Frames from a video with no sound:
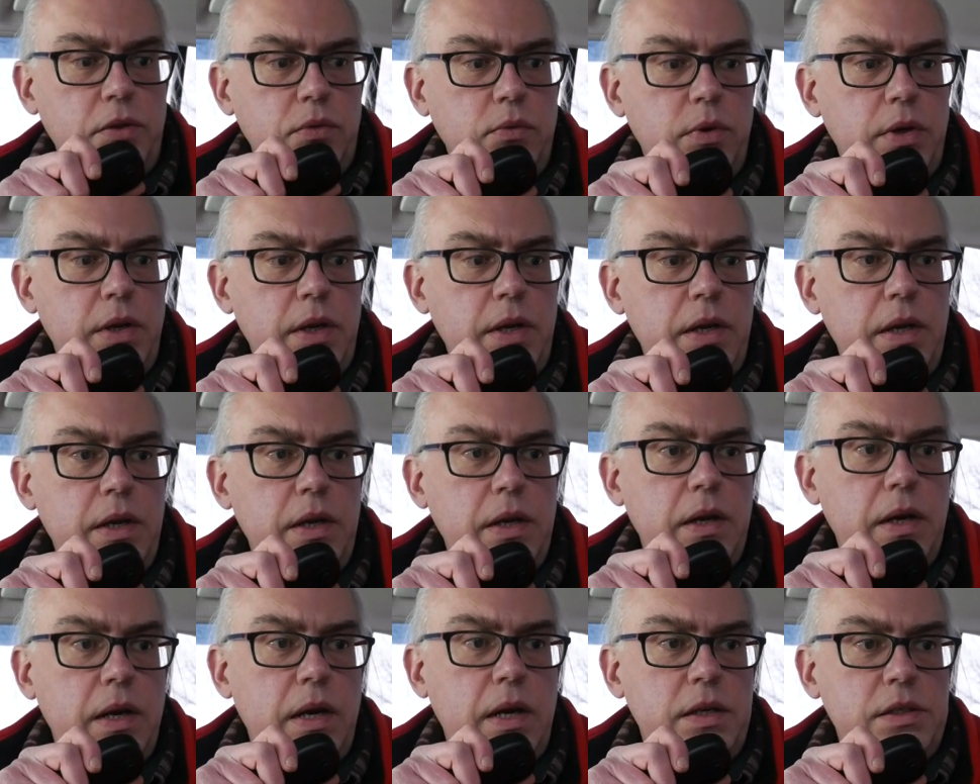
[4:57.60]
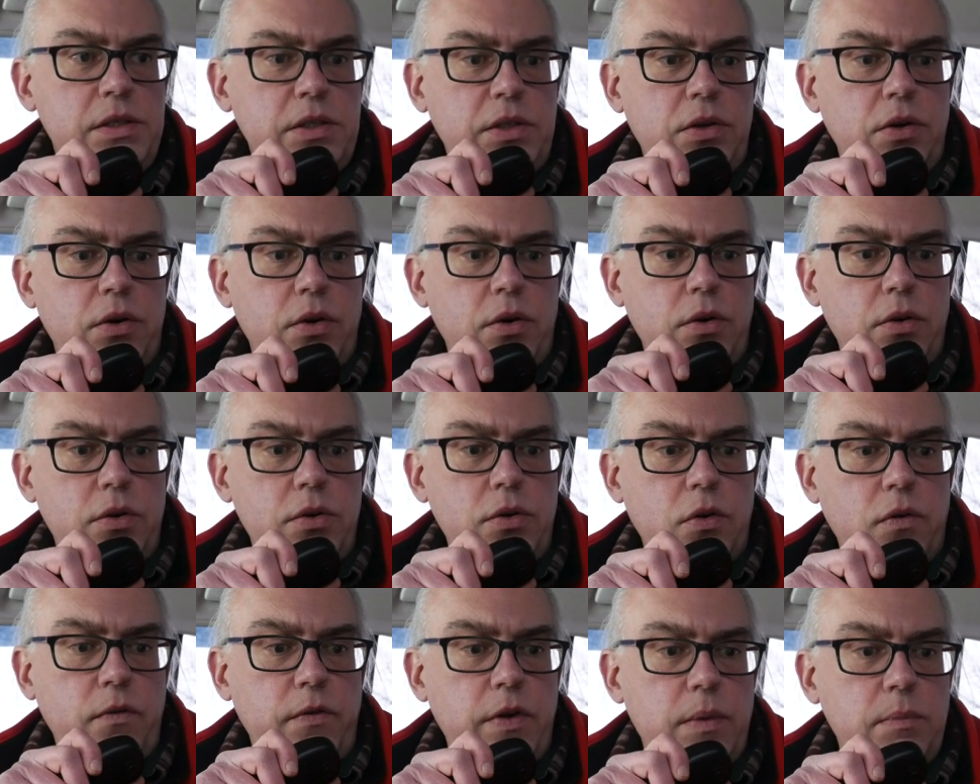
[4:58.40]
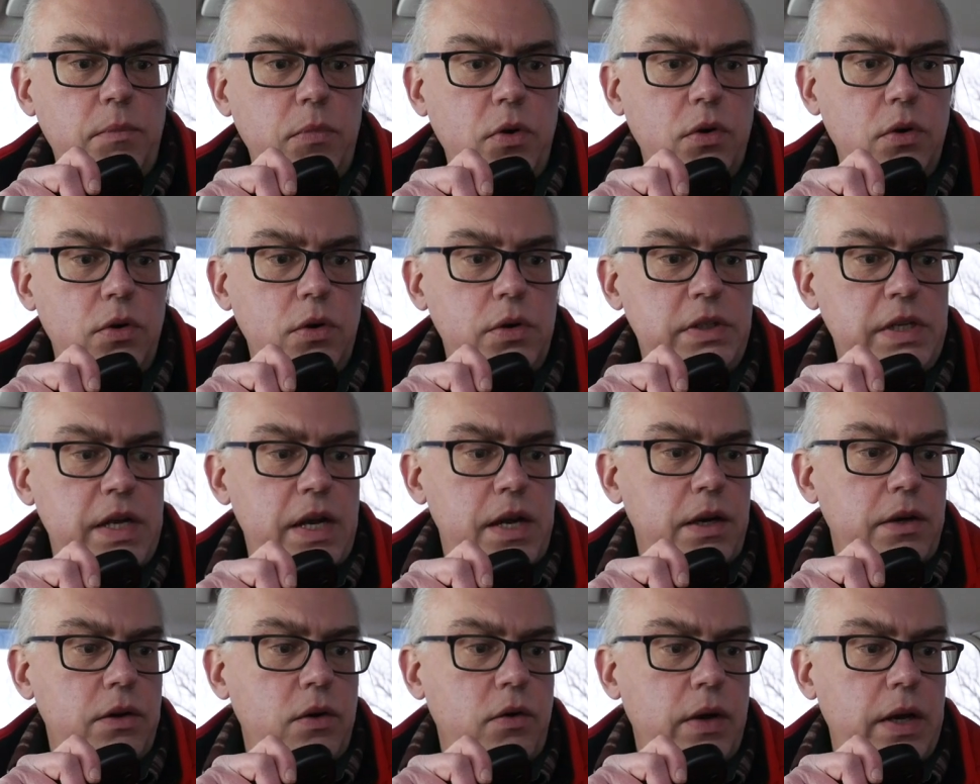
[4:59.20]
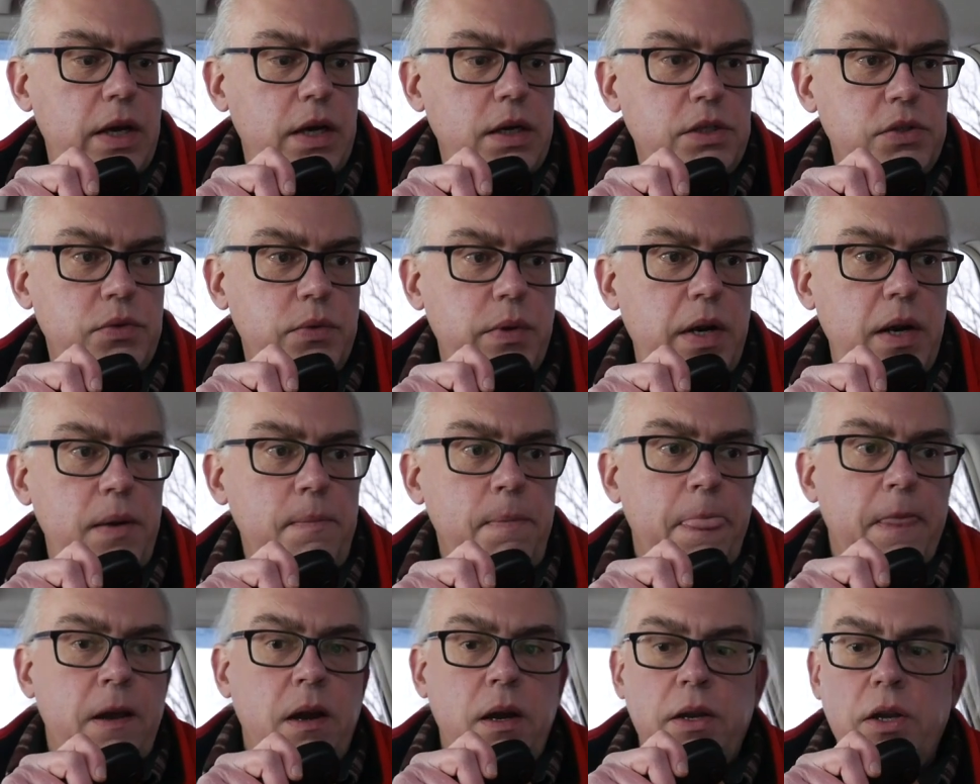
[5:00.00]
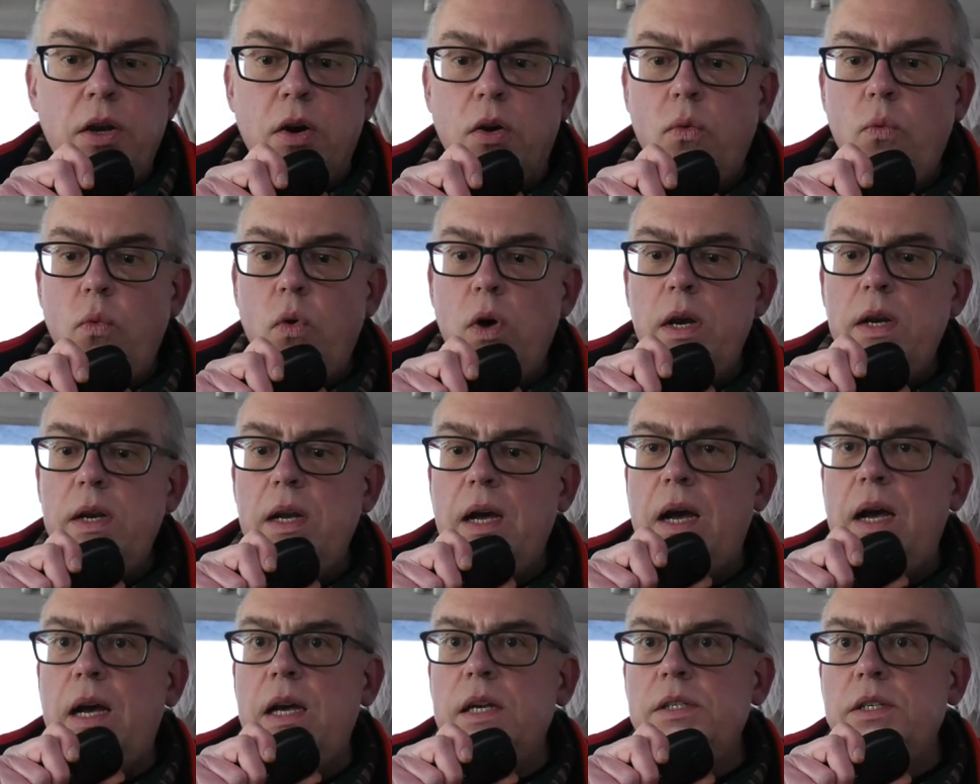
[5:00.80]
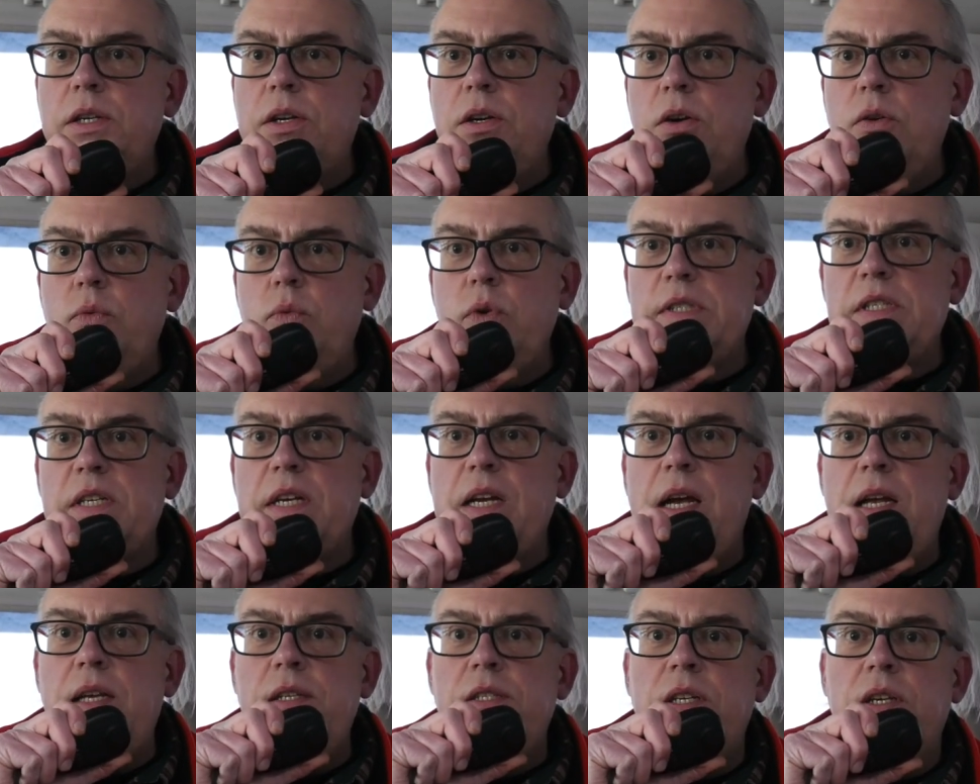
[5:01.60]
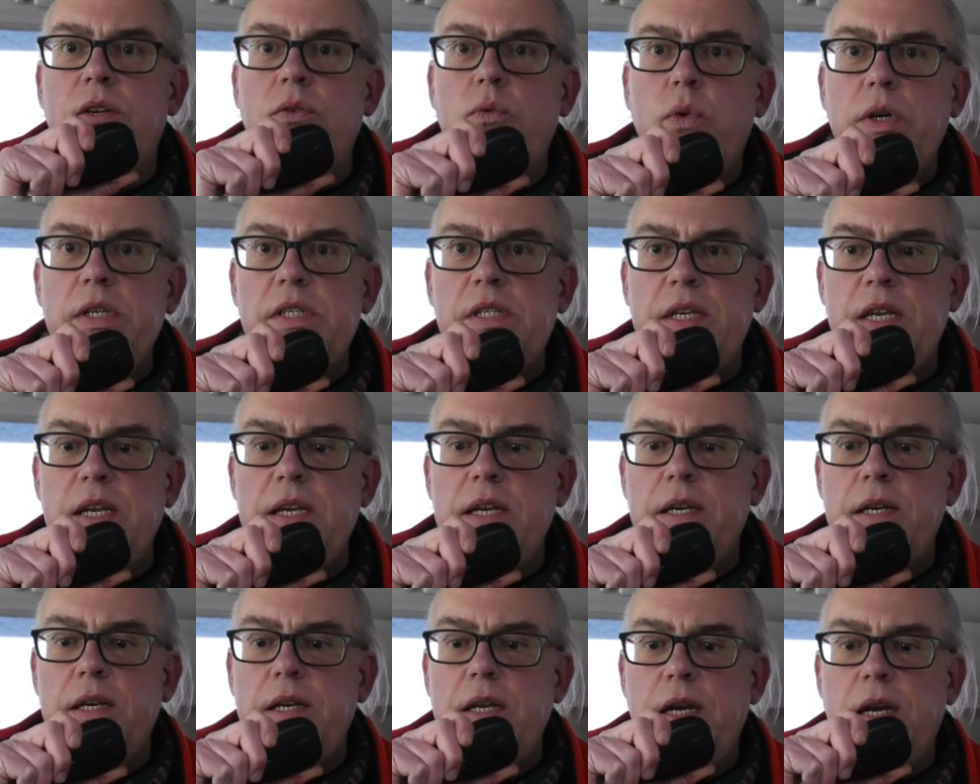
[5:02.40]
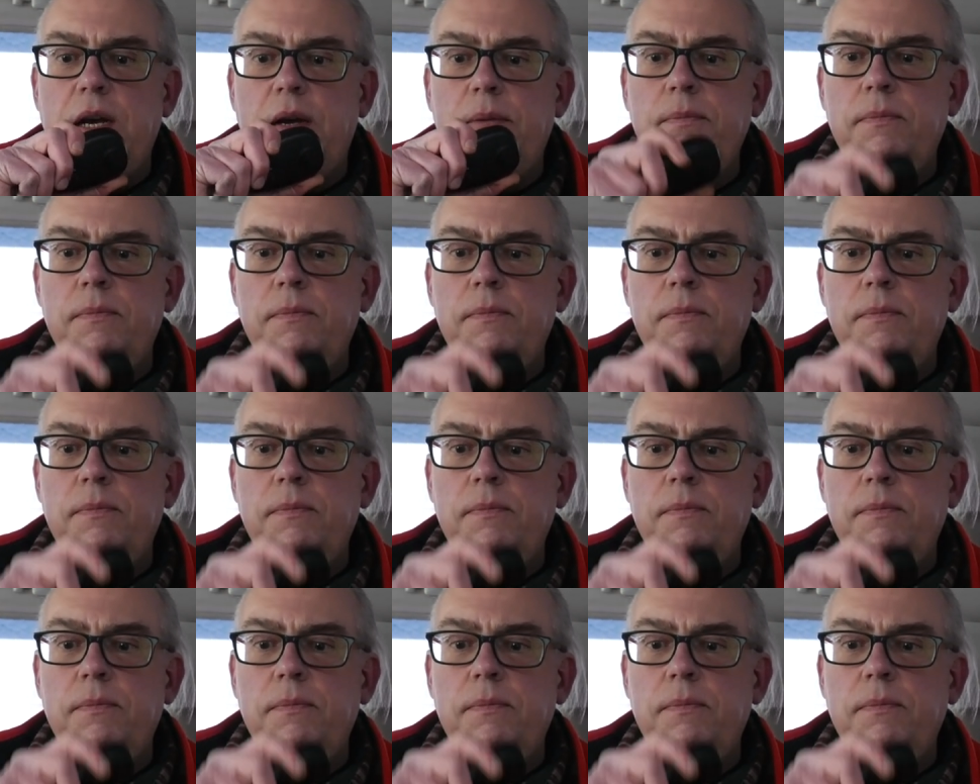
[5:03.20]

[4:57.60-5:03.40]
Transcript: 3 Oscar November Tango X-ray. You're 1 Oscar Wisconsin, Whiskey India.